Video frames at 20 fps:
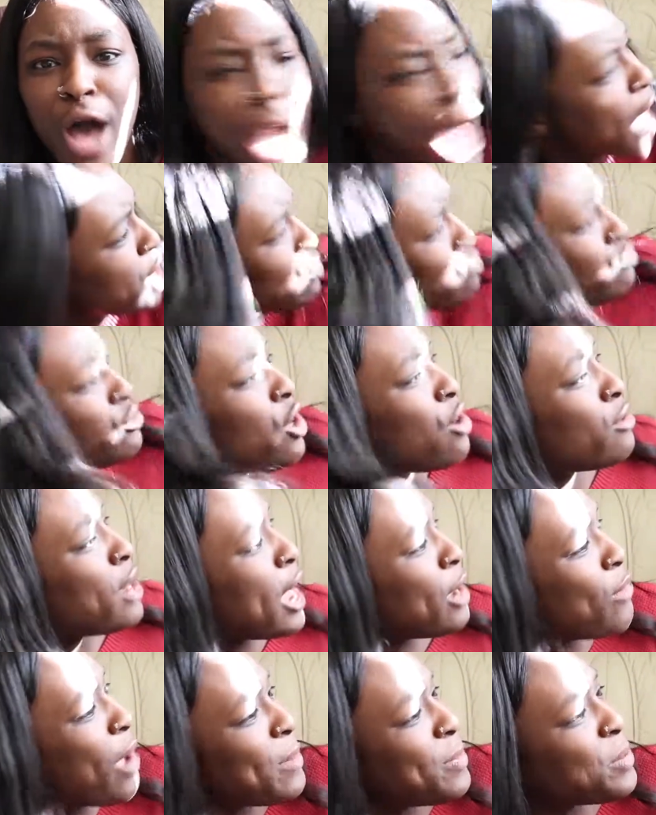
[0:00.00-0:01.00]
How you don't
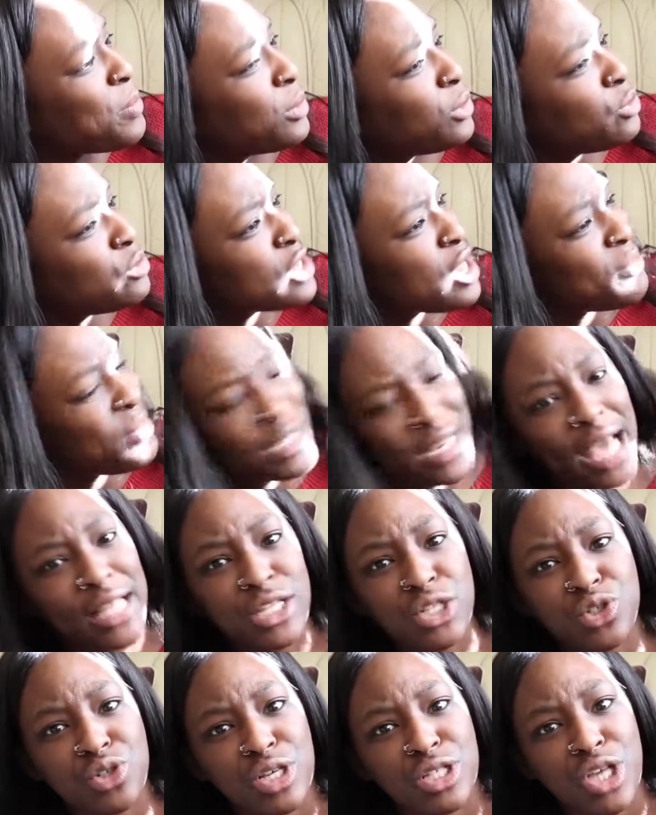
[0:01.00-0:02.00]
like white people? You tell me not
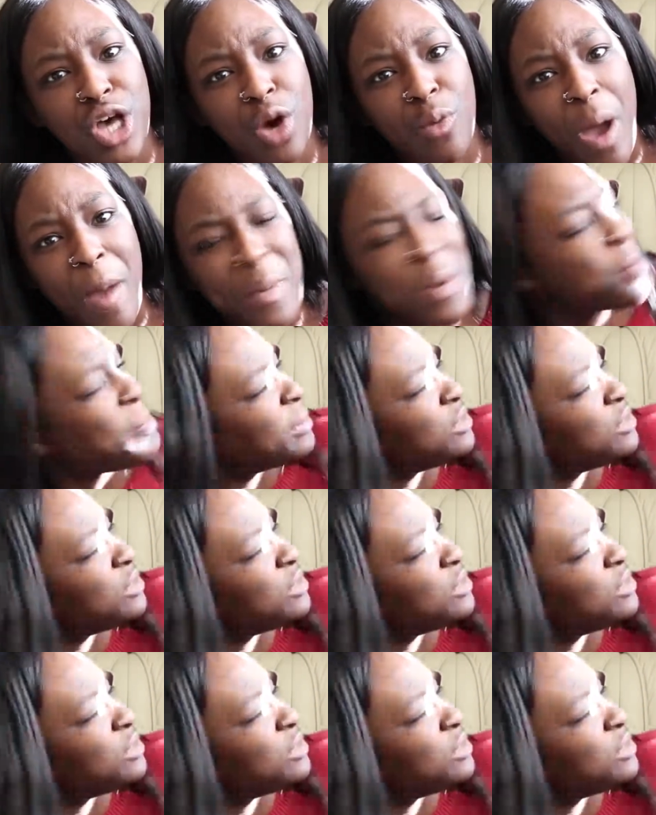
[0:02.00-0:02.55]
to trust all white people,